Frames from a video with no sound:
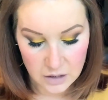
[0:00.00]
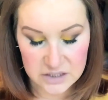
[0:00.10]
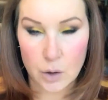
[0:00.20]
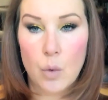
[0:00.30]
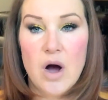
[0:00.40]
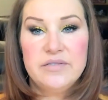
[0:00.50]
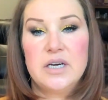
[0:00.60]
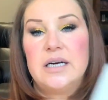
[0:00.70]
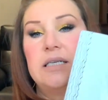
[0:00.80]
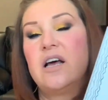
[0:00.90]
So what I've
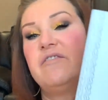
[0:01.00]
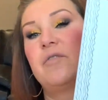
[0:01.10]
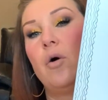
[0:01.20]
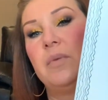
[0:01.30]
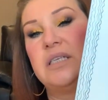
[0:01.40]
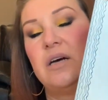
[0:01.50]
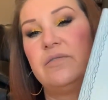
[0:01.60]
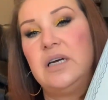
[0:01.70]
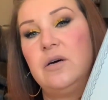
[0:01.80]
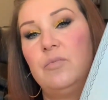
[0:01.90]
done is I've got
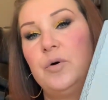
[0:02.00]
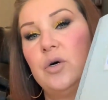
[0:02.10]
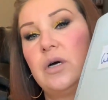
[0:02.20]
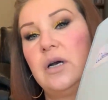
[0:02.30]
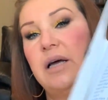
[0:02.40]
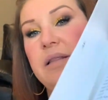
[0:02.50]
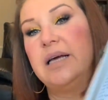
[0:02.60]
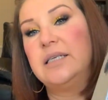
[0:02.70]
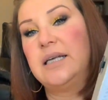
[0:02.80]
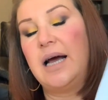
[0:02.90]
myself a little book like this,